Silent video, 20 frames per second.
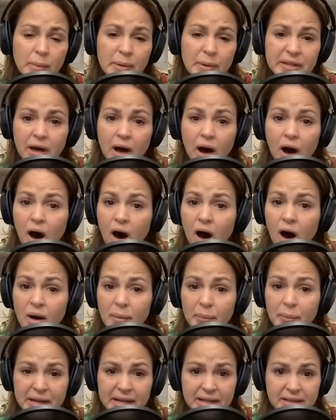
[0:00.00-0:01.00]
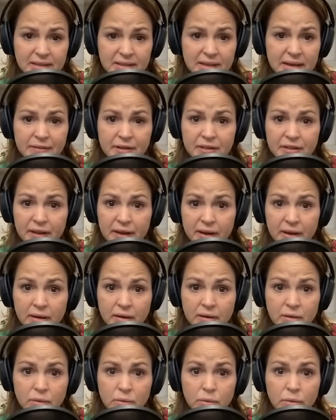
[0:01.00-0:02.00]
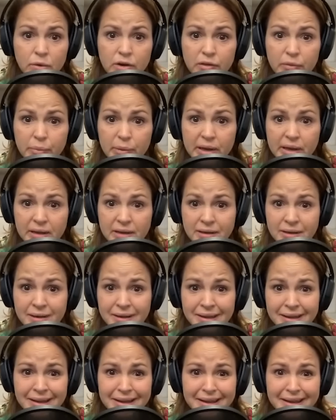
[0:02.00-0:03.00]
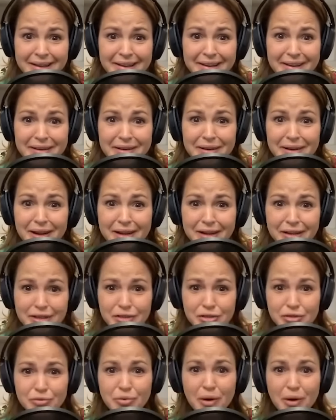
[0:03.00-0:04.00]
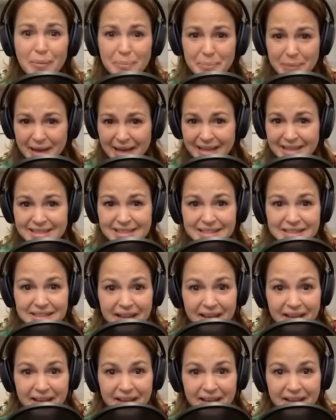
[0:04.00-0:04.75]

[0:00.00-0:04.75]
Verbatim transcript: I mean the heartbeats you know, and everything would have been so like a drum band in